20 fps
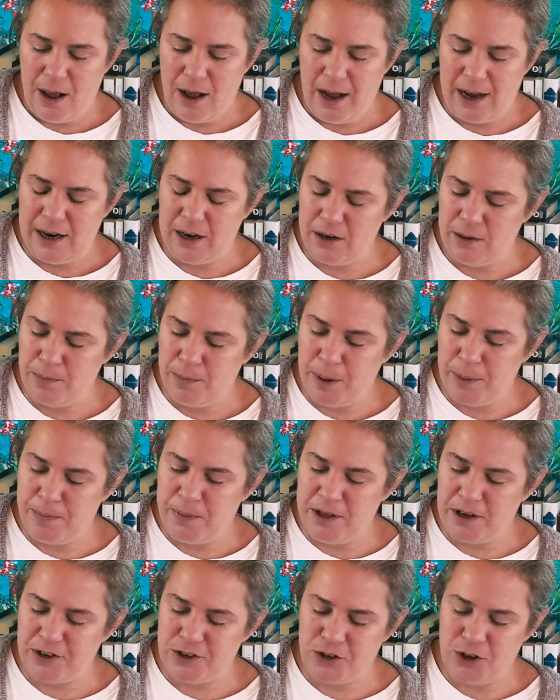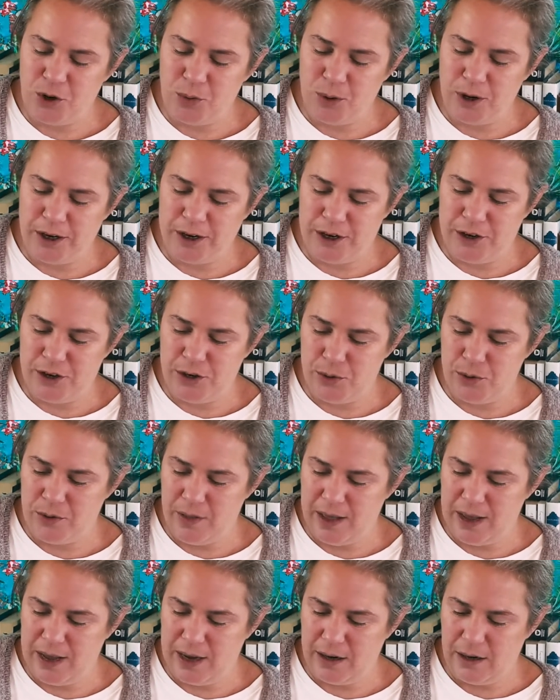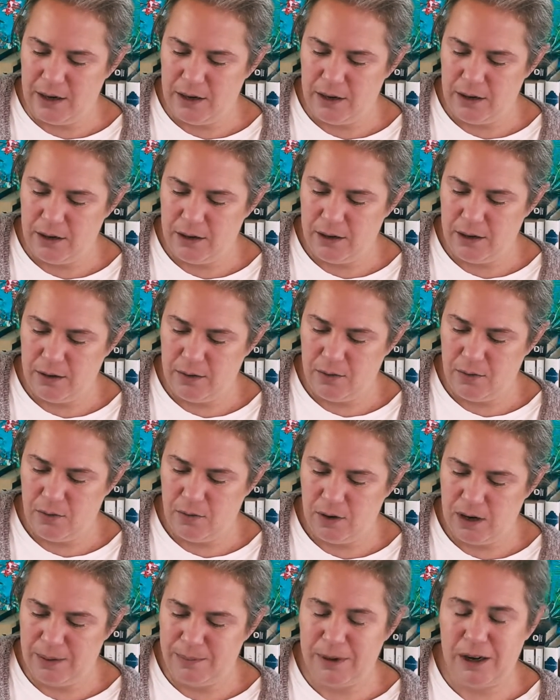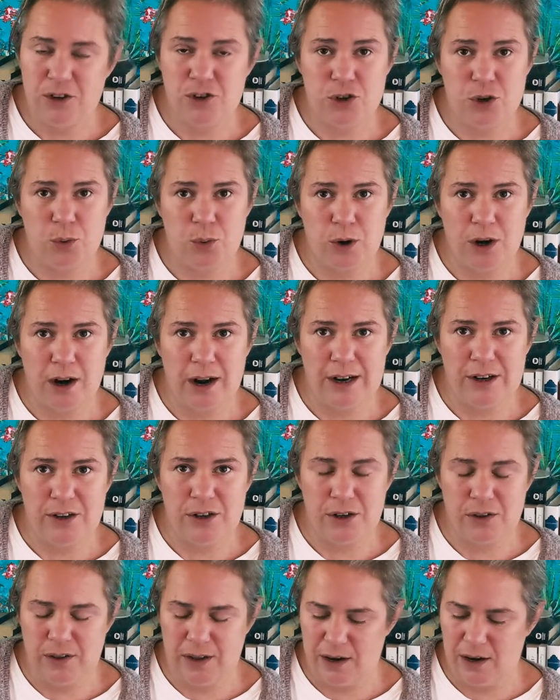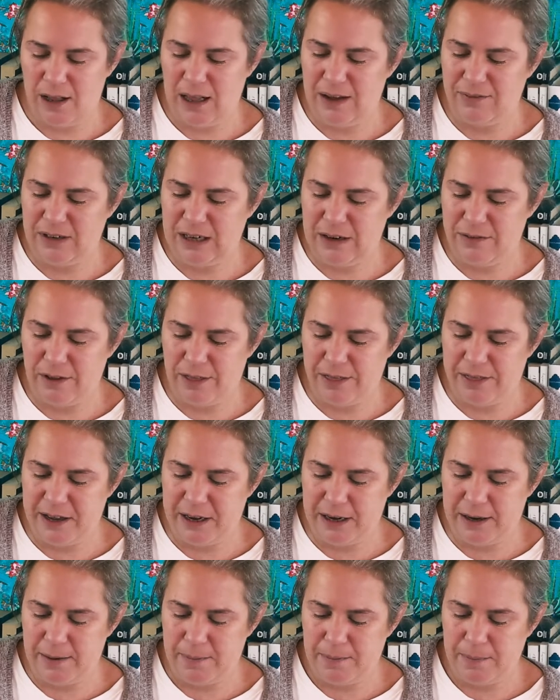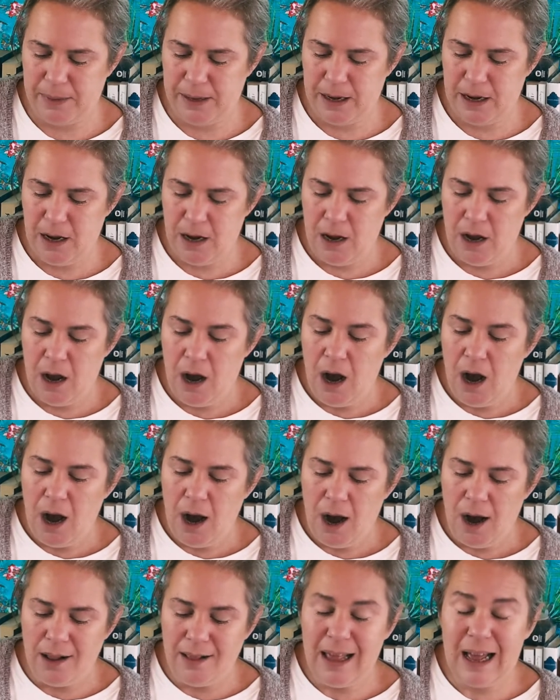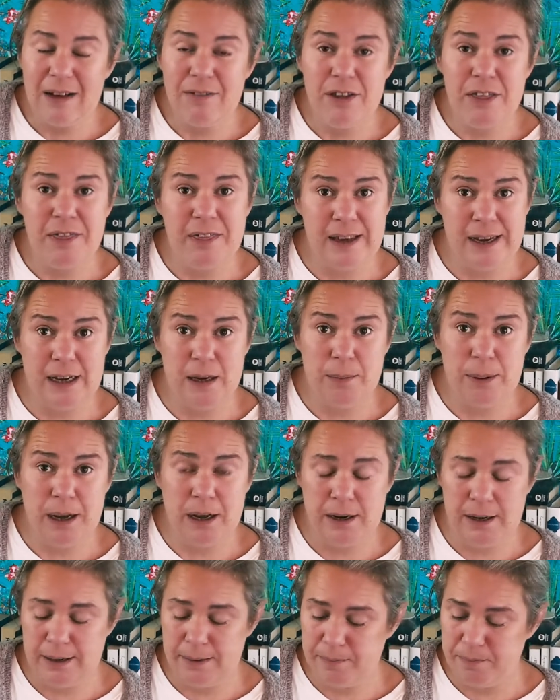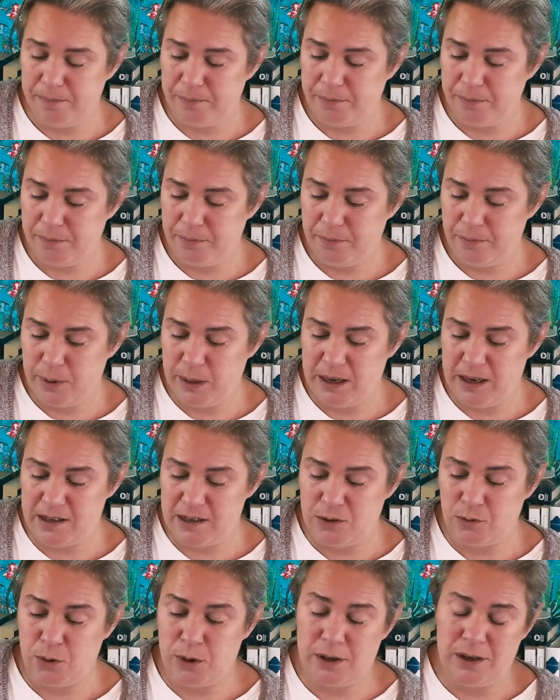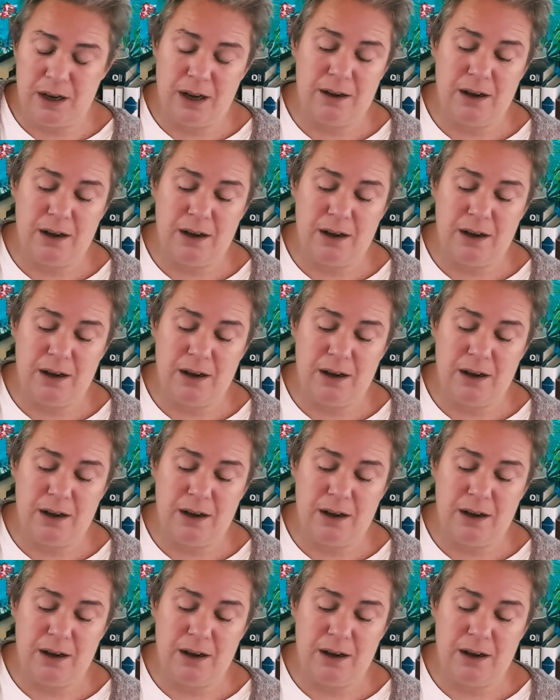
But there's nowhere to do that. I'm not sure where I'd do that. I'll have to have a think. I'll have a think about it, because it would,